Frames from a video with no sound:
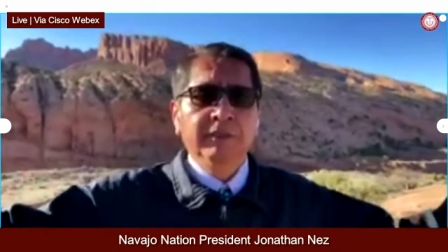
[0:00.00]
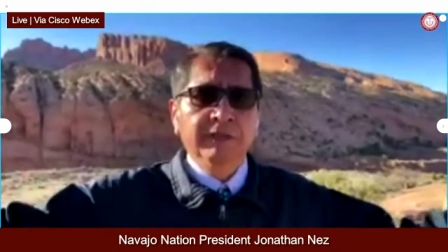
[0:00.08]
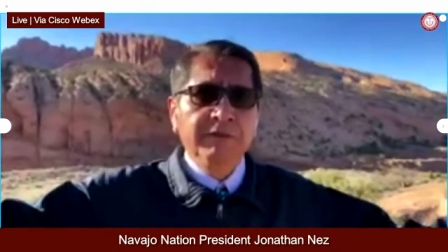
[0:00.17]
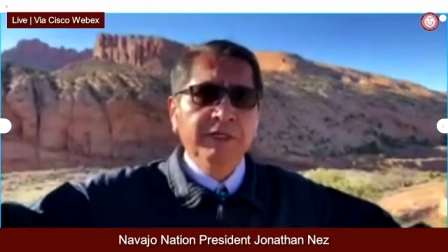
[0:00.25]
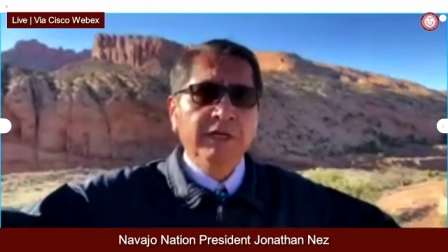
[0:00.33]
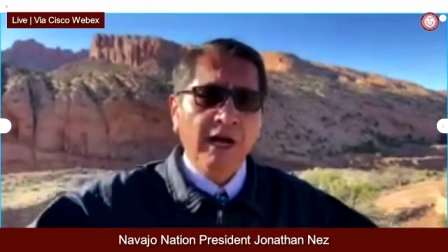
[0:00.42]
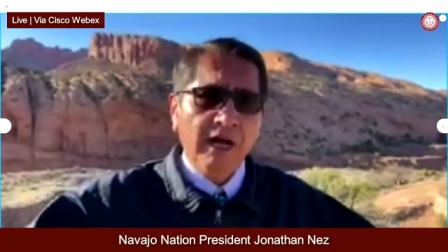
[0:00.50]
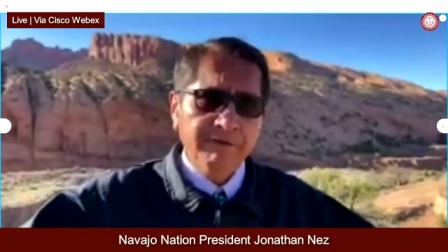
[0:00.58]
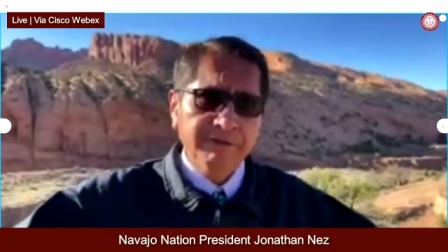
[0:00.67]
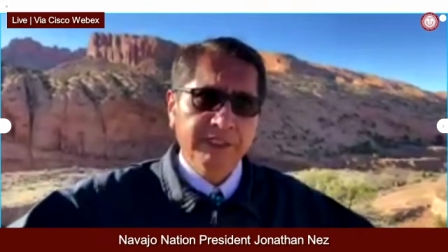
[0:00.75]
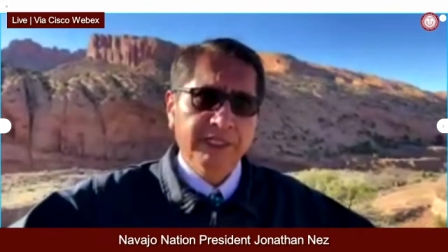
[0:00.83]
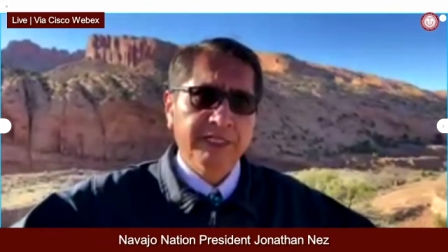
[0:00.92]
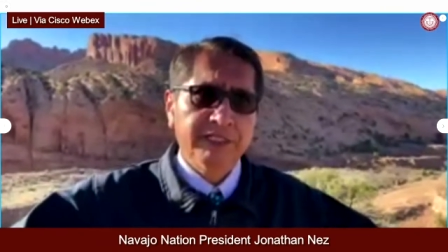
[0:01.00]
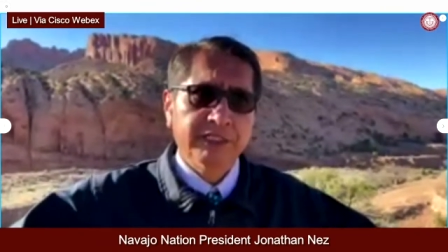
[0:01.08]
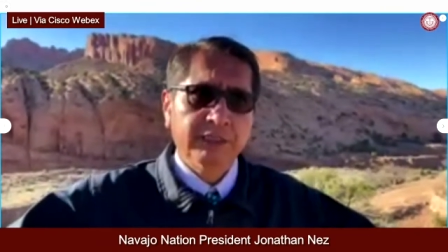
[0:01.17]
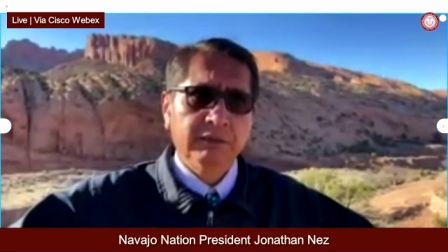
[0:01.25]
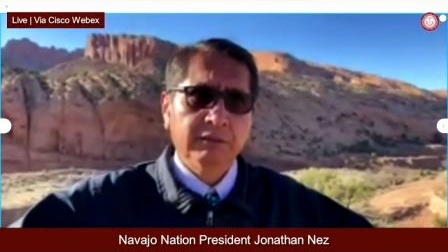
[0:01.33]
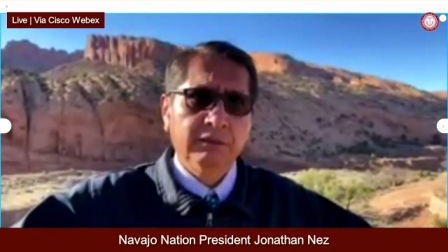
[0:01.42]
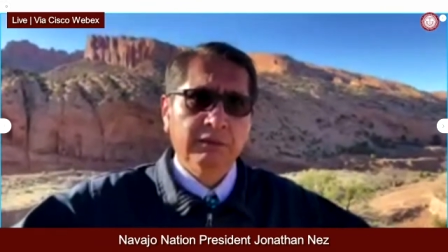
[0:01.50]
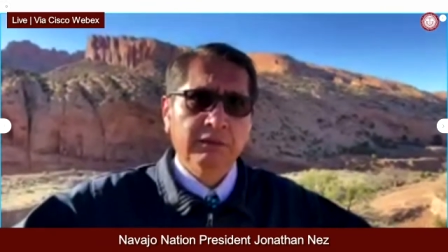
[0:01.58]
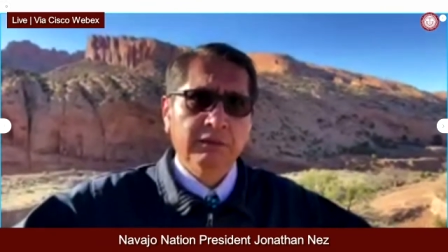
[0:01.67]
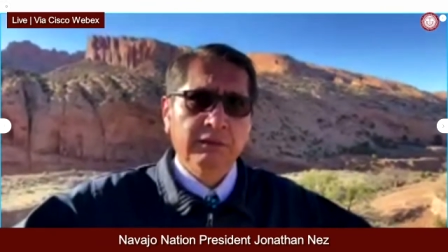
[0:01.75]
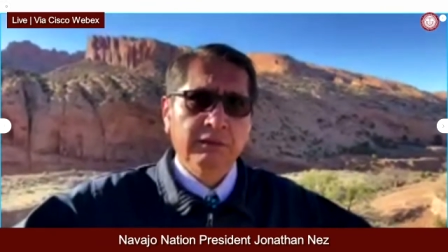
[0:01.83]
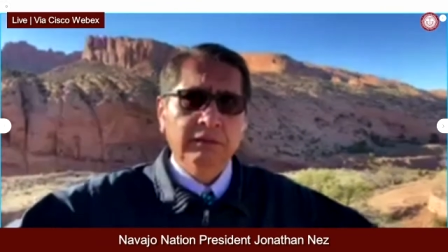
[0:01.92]
and people living off the
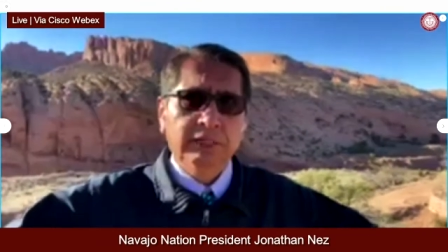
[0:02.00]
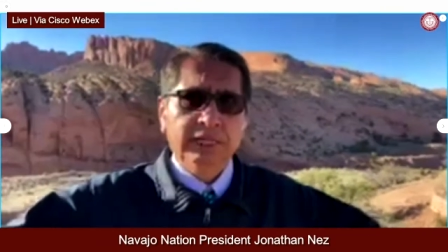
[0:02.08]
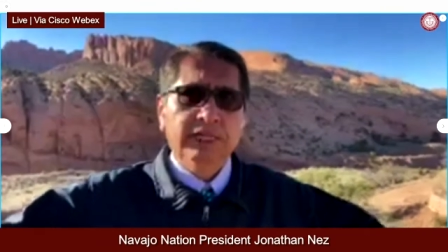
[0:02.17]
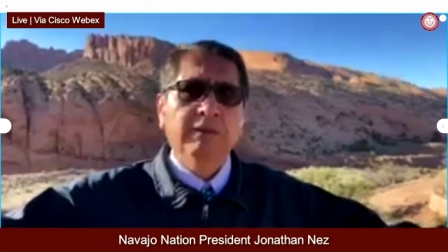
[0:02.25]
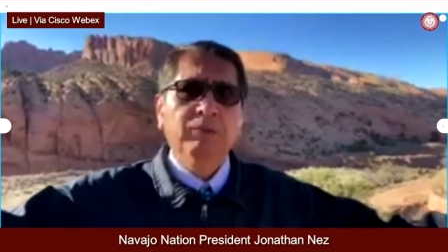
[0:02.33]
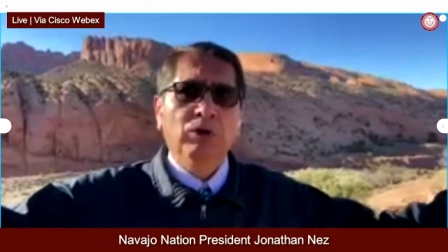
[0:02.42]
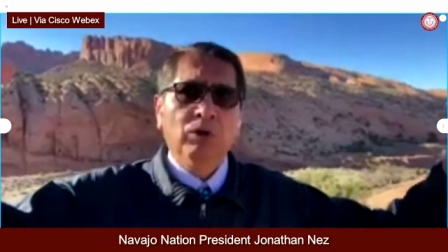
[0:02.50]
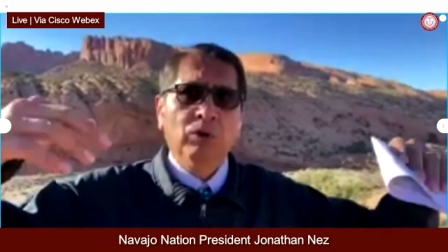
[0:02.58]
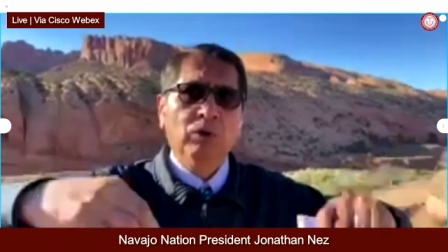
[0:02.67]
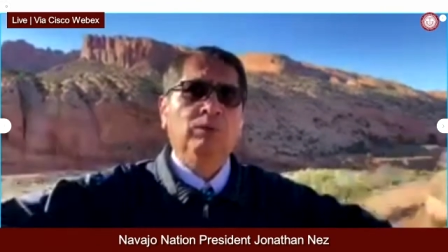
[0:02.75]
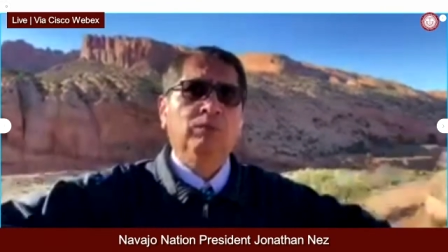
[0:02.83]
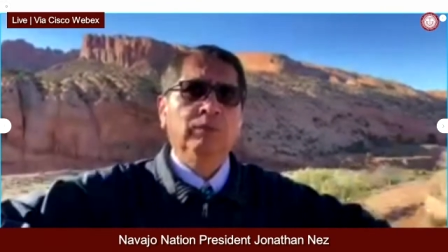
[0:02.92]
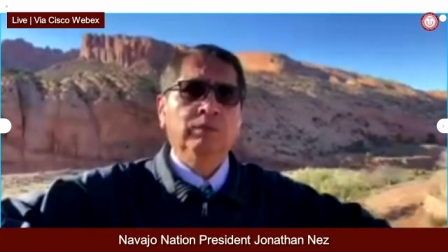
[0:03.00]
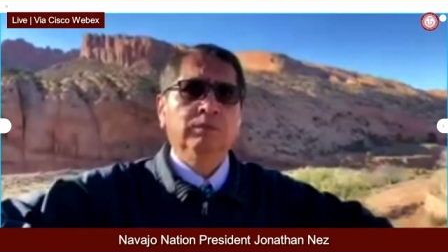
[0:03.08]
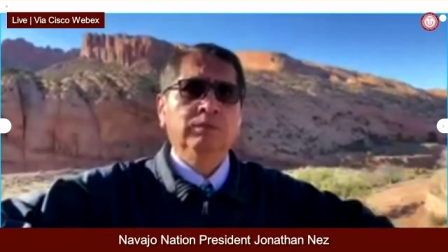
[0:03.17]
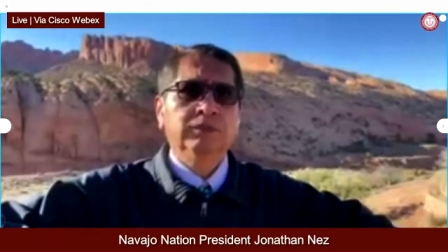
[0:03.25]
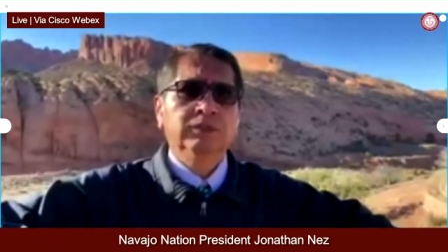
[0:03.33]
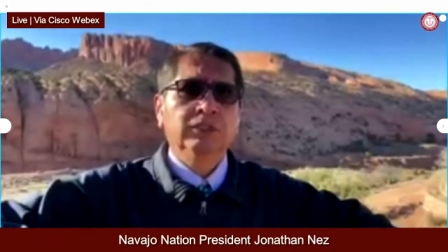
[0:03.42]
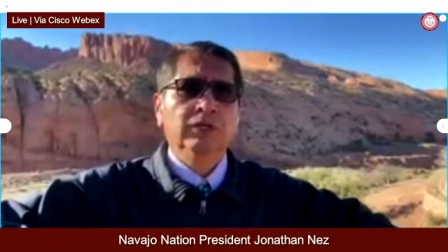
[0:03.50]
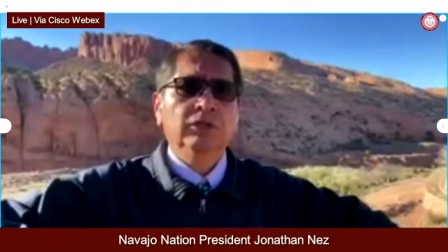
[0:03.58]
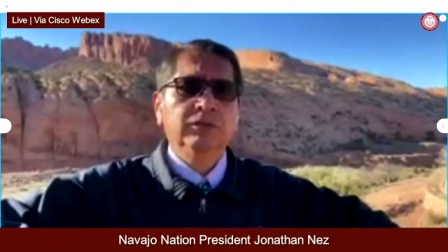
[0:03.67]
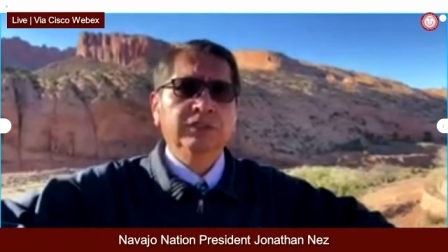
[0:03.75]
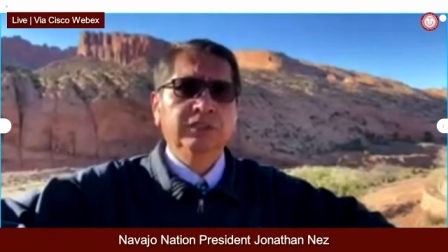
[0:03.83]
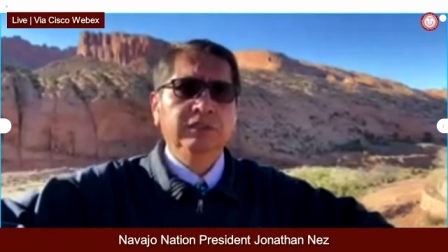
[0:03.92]
nation that come home
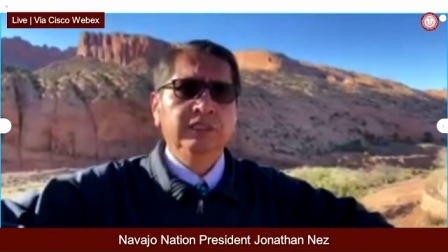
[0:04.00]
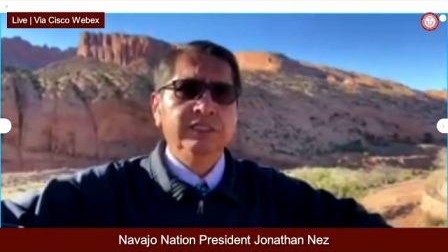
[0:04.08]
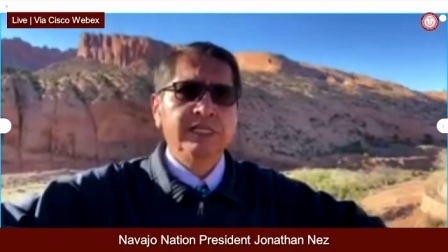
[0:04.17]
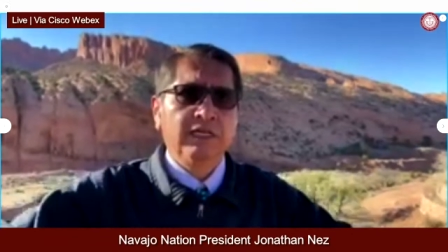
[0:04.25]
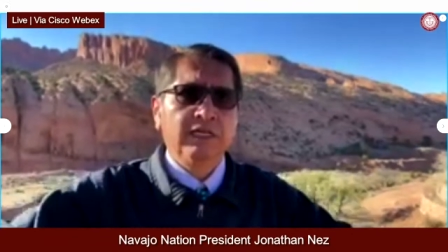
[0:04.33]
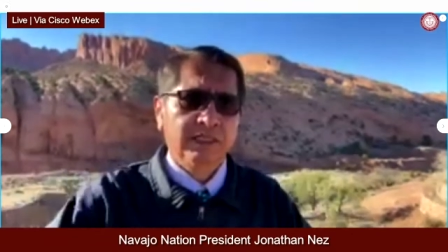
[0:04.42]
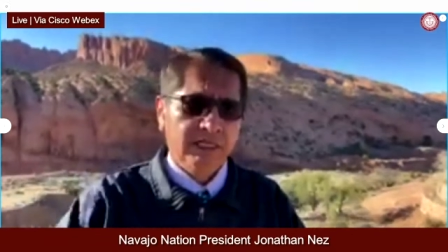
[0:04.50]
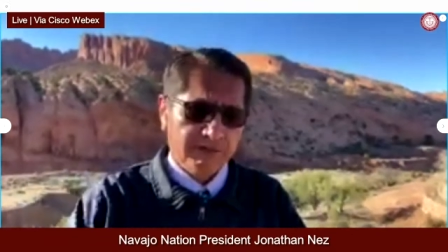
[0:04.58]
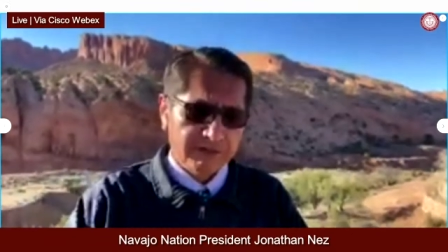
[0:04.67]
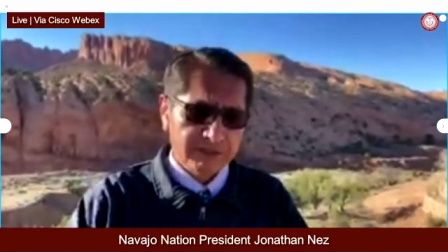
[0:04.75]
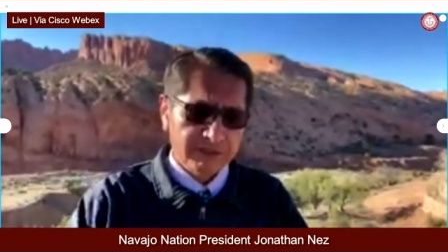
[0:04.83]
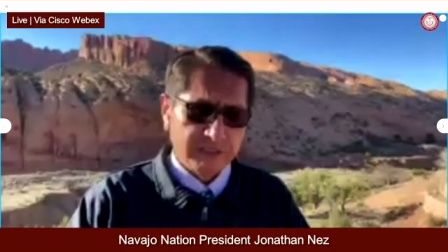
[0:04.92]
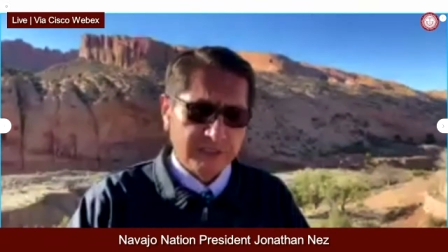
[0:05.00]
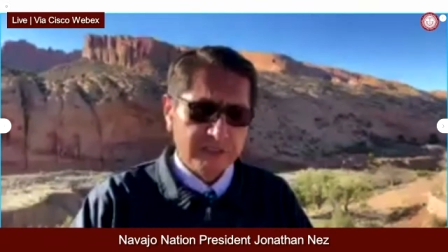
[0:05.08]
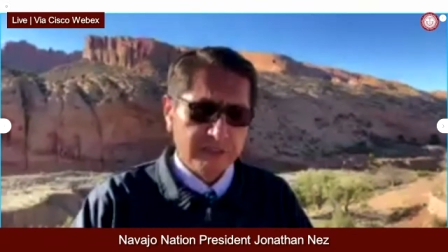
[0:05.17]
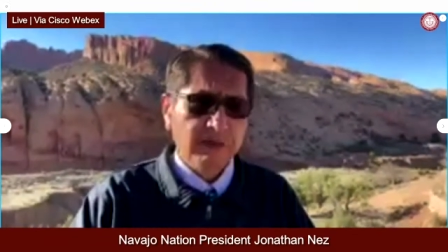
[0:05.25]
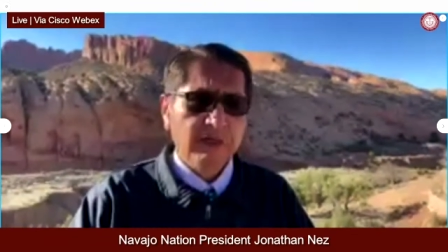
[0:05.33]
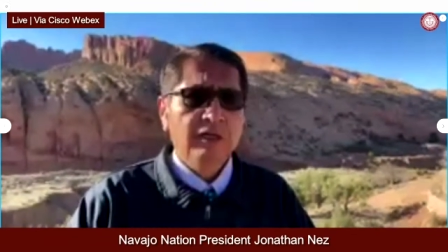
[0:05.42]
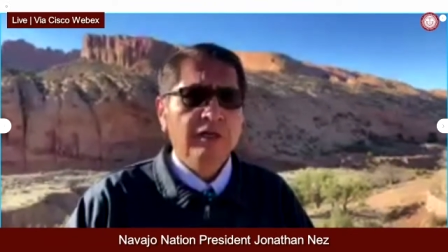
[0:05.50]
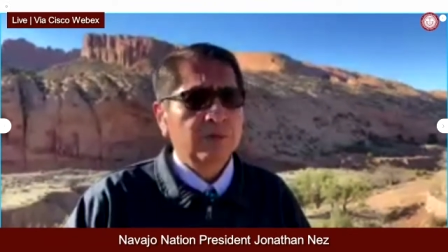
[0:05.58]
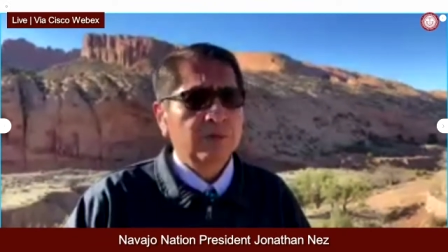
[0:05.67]
to go to these healthcare facilities.